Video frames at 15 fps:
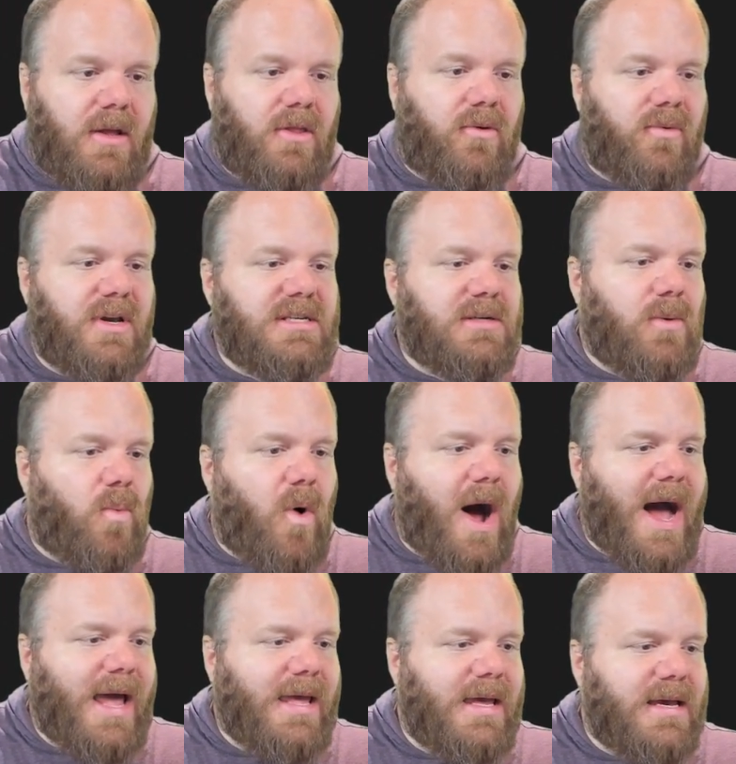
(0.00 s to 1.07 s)
The reason
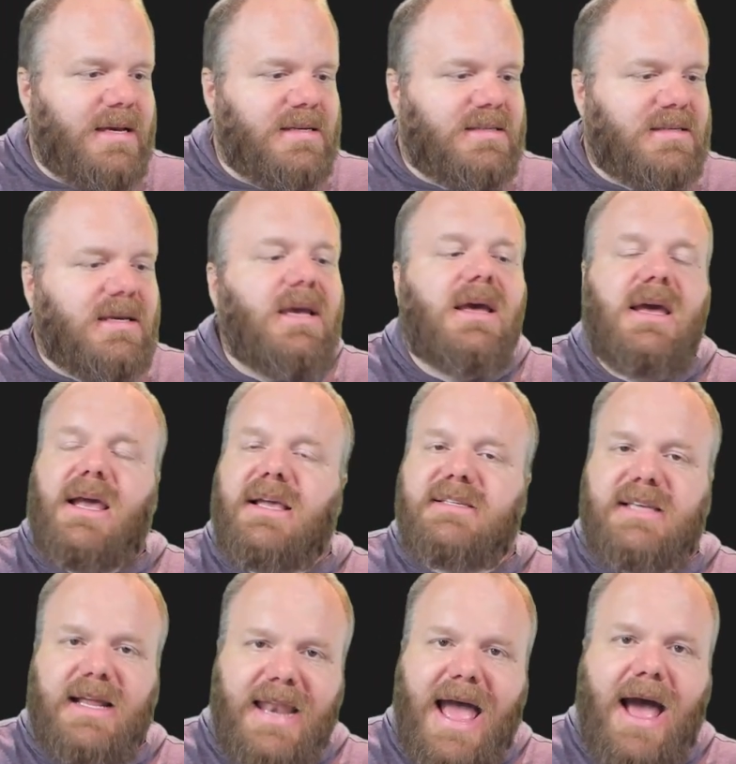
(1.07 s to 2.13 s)
why is
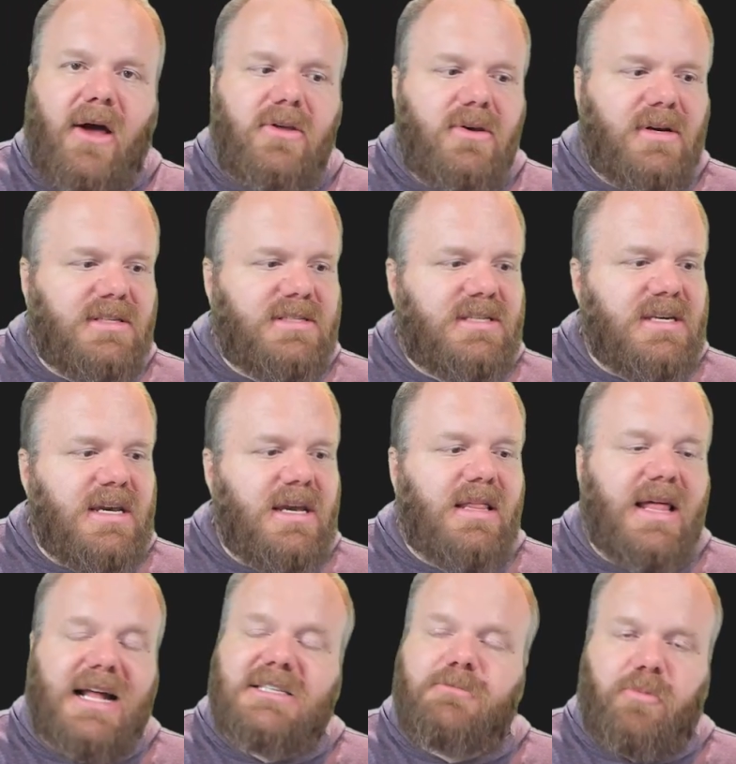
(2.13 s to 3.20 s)
that now you can see
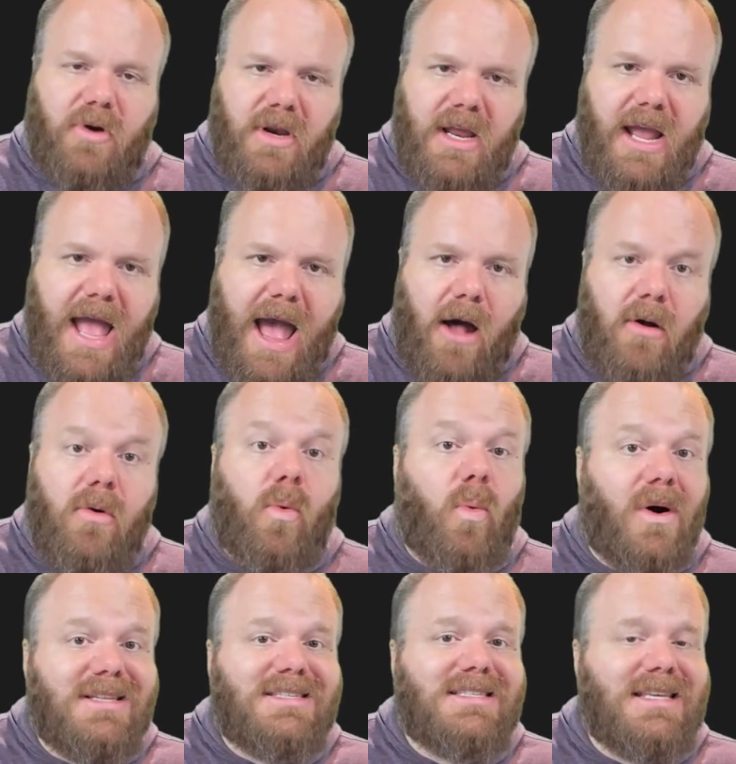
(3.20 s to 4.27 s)
that's printing out
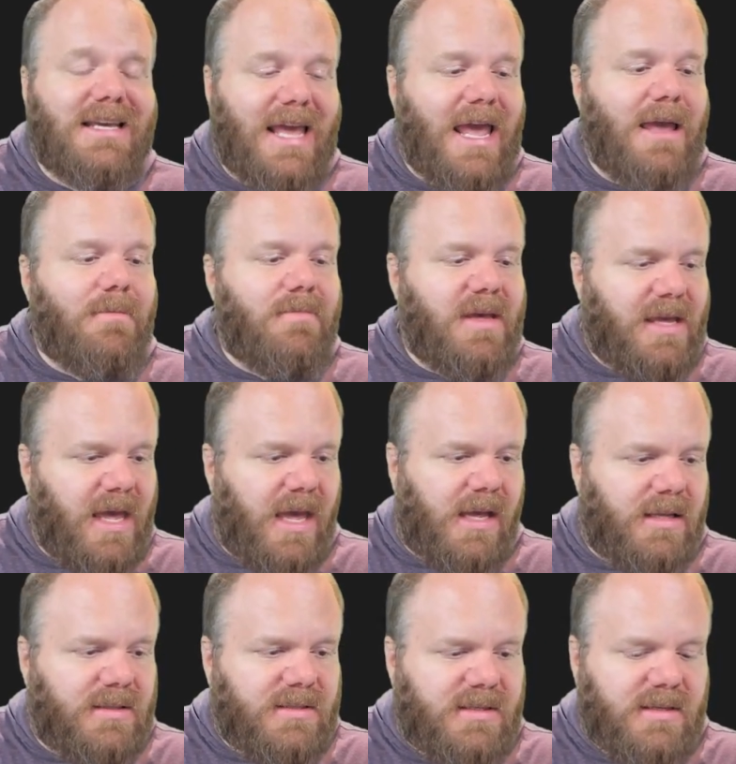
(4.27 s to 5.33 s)
once the game
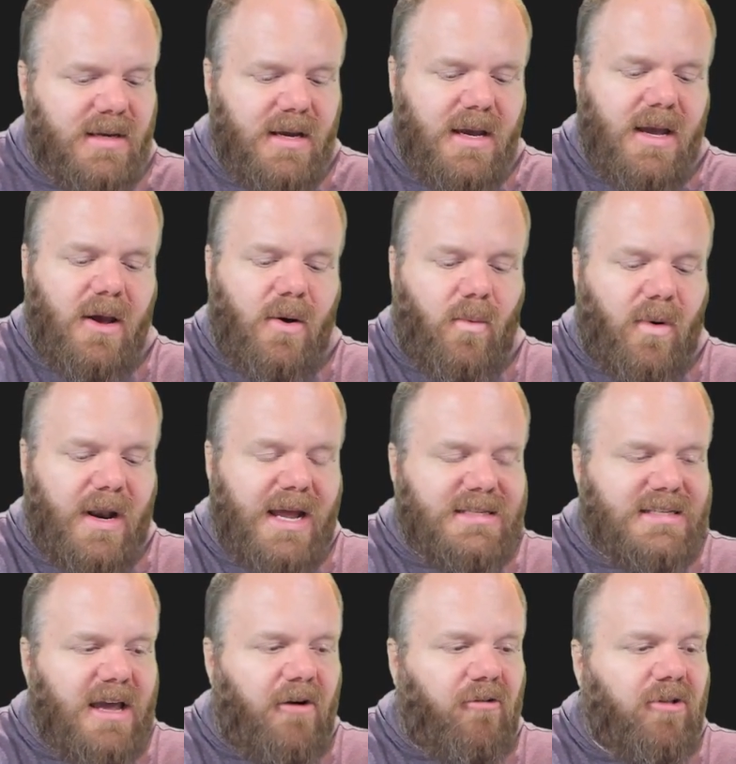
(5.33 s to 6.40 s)
begins. What I
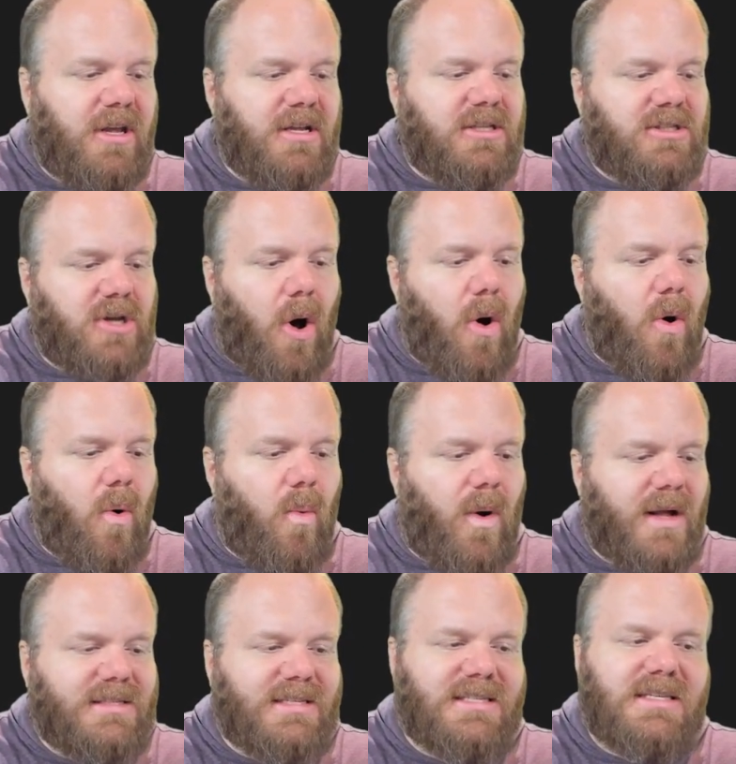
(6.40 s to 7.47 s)
definitely don't
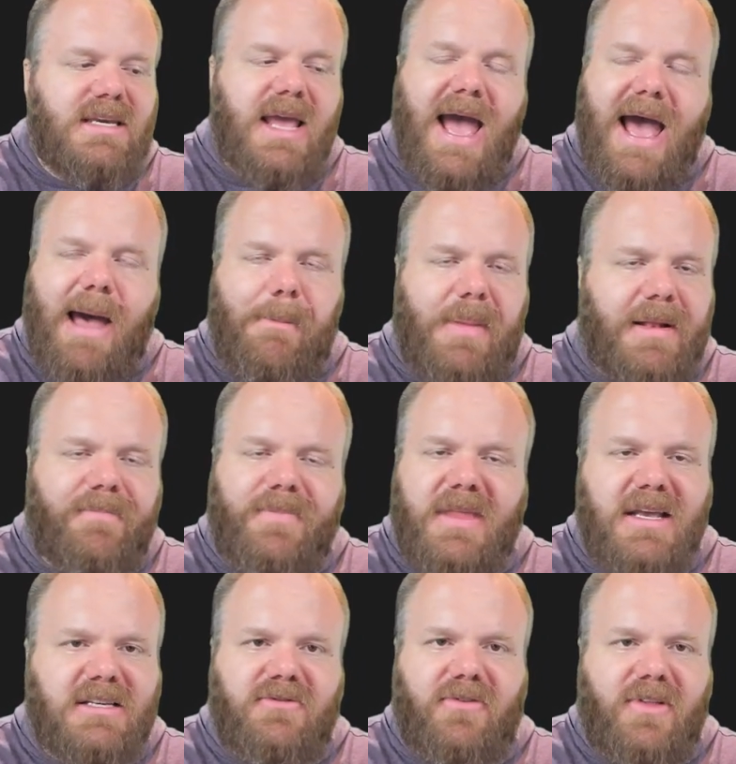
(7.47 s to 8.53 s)
want to see happen
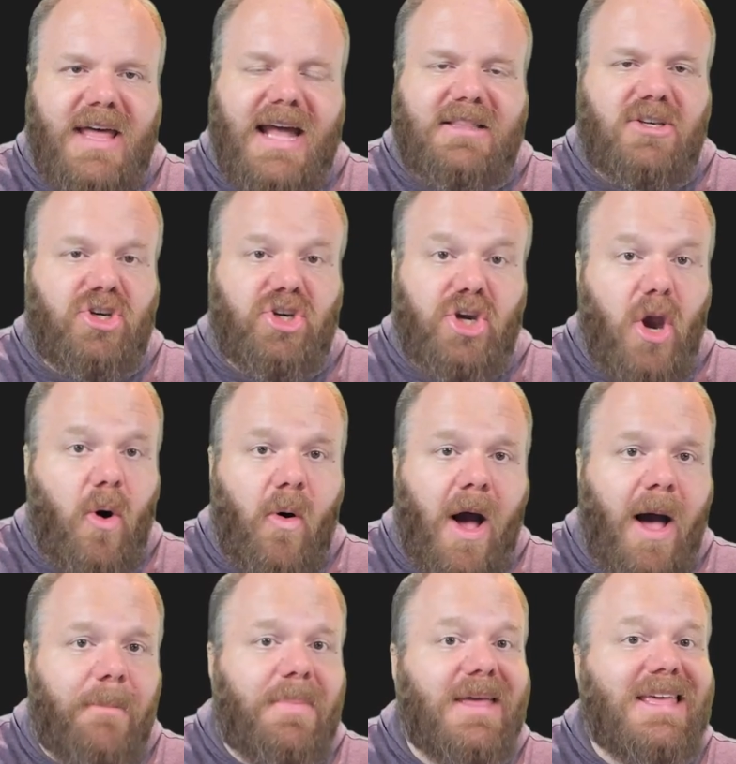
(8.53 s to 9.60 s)
is for that to show
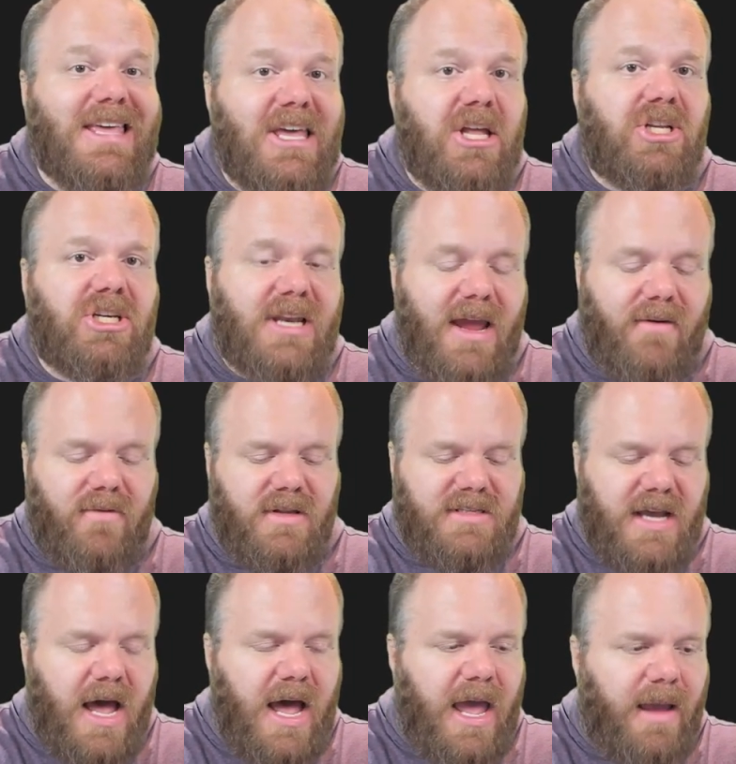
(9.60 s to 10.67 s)
up each and every
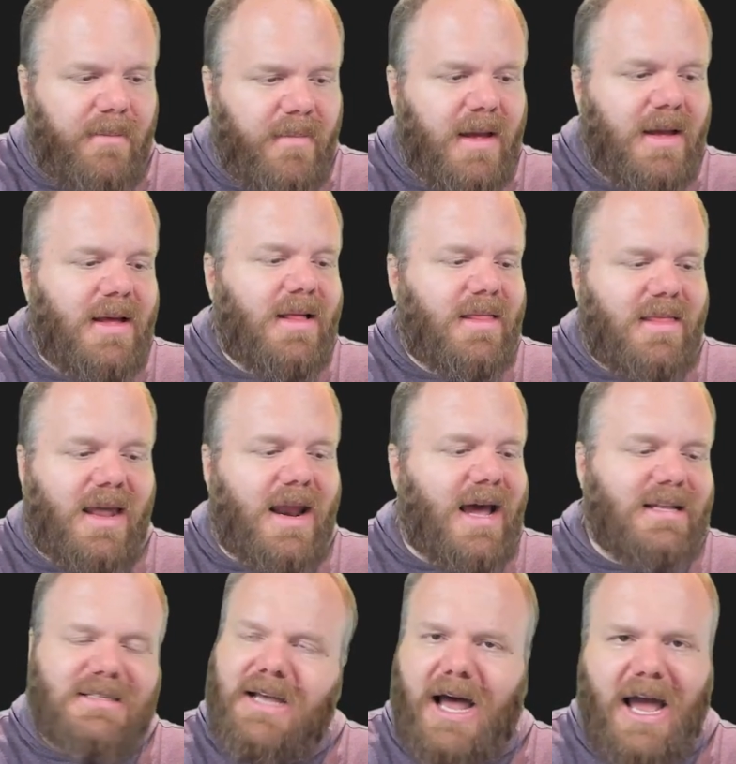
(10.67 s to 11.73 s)
time that
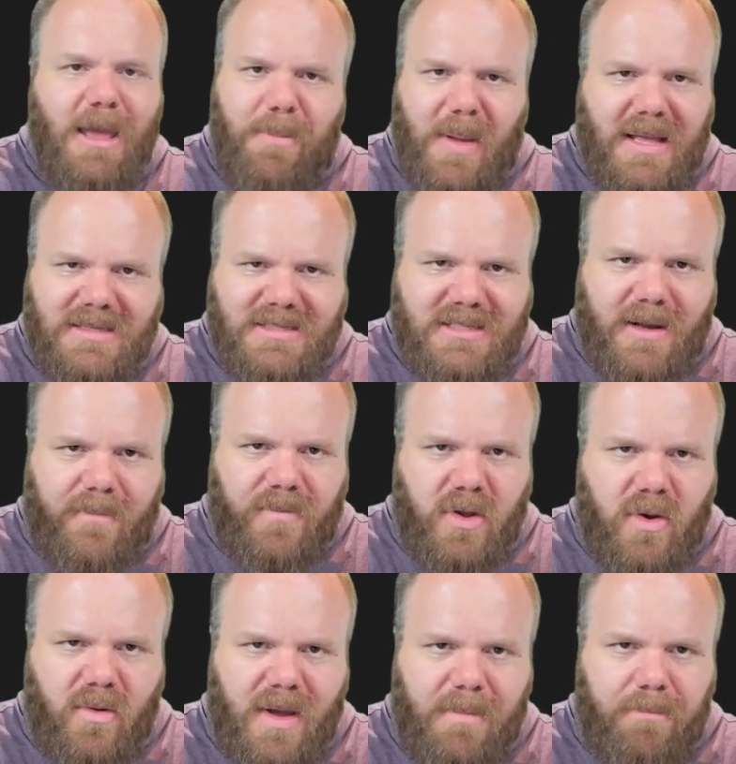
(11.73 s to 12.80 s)
I type in some
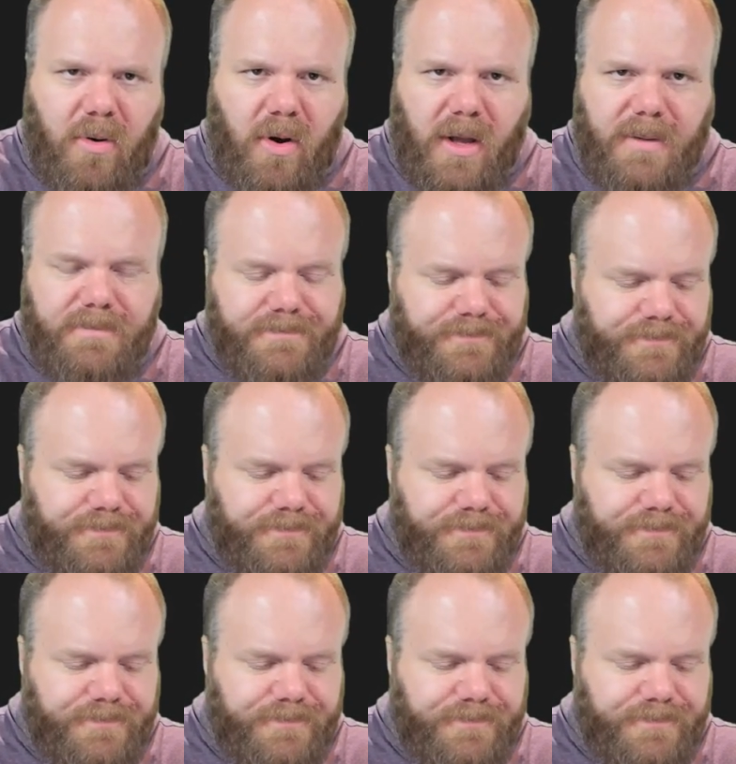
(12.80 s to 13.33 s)
new input.